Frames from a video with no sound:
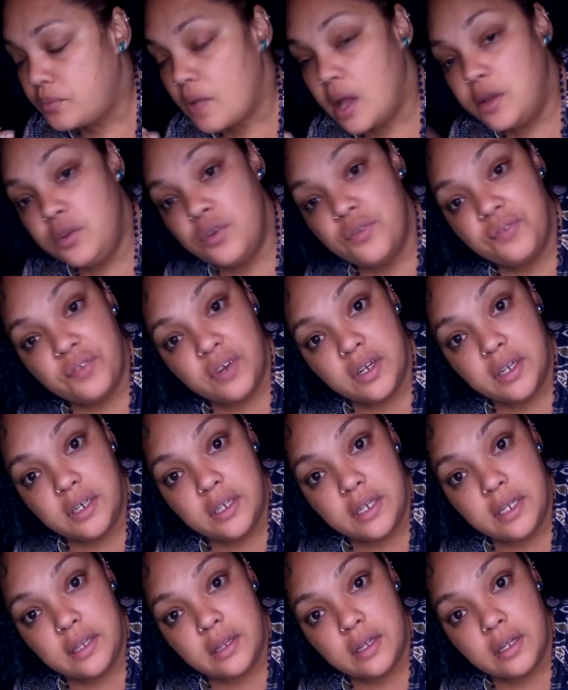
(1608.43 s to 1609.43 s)
And you fill it
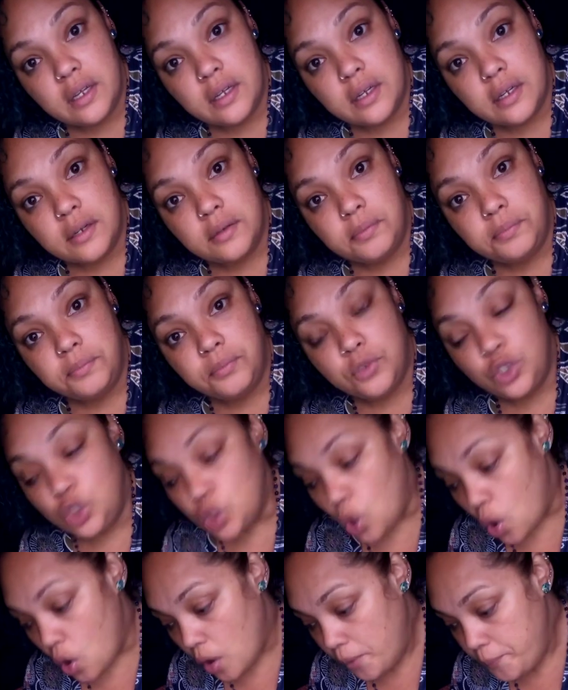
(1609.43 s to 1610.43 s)
in the
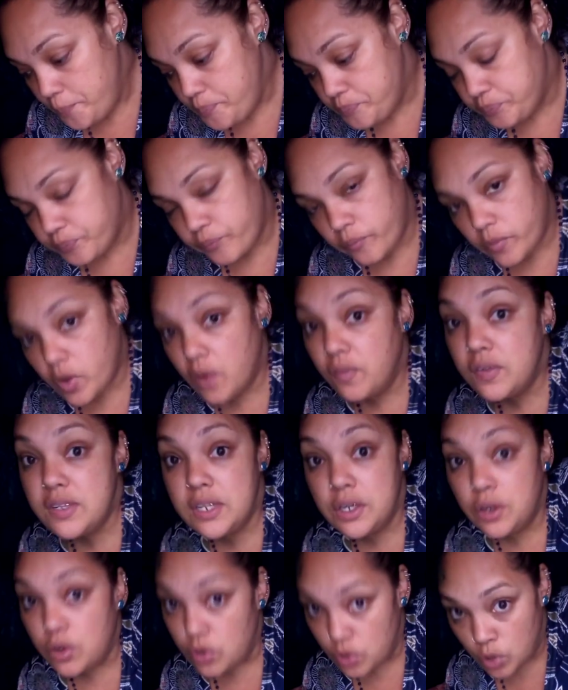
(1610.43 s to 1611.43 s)
jar.
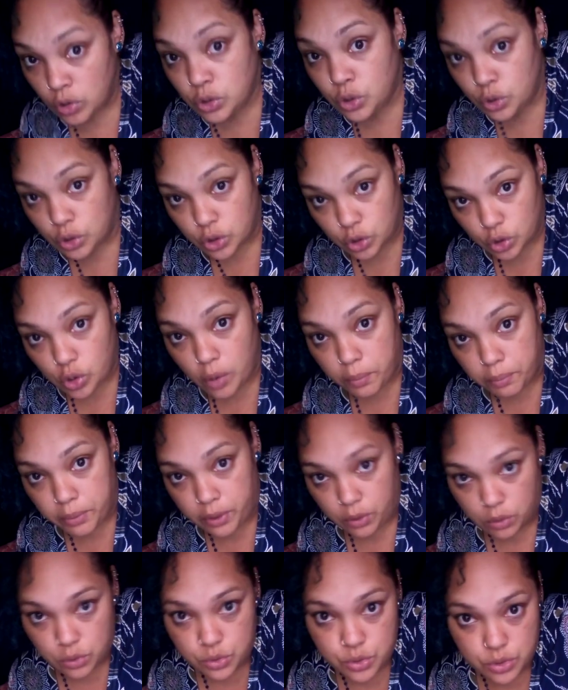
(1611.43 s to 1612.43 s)
Obviously not to the top
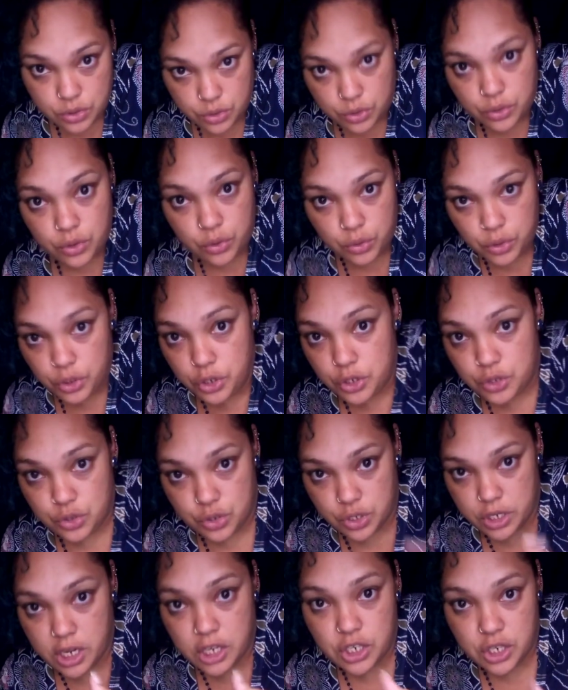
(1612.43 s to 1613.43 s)
because, you know, you need
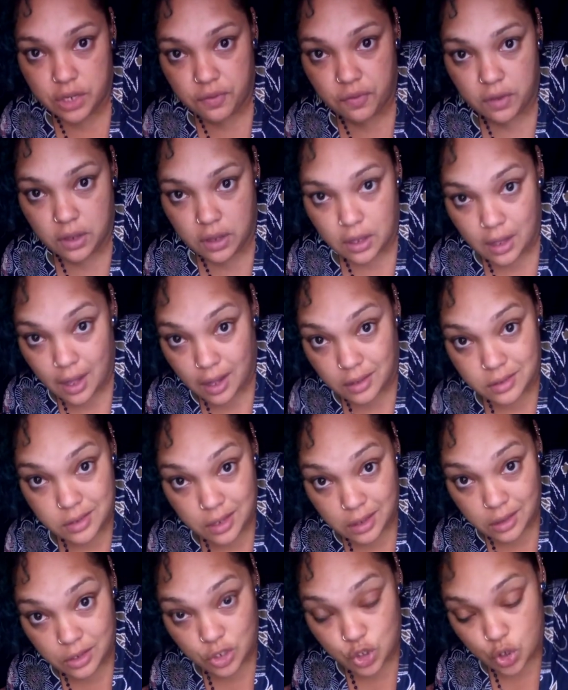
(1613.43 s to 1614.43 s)
to stash everything else
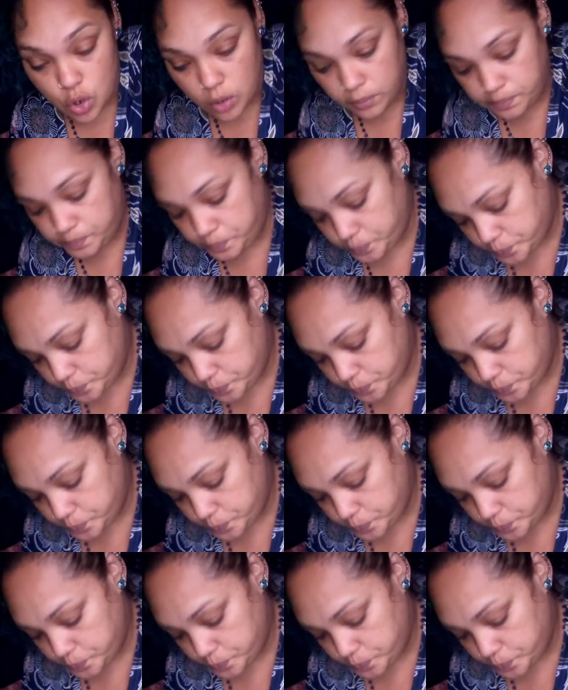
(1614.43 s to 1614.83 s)
in the jar.